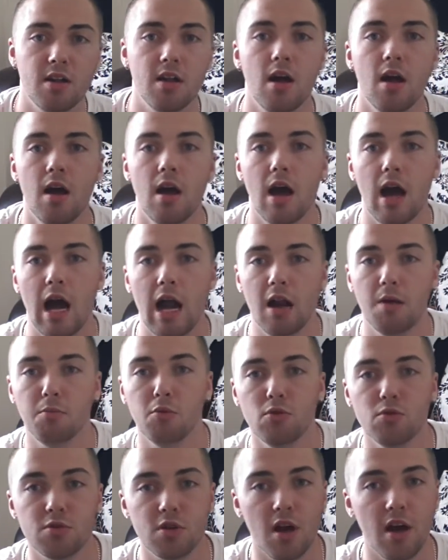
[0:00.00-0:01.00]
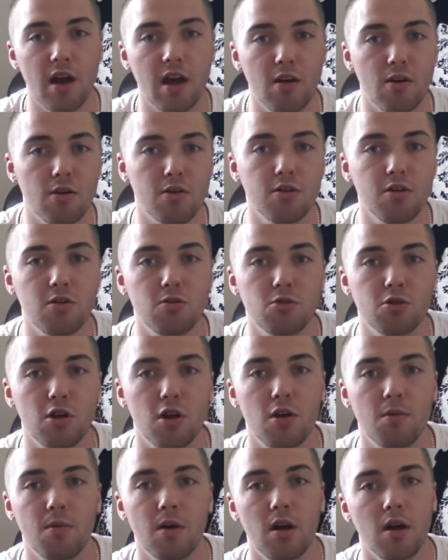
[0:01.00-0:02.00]
and I'm also here on
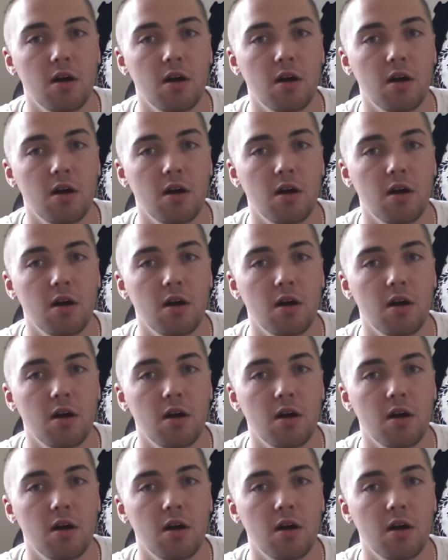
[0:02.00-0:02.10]
YouTube.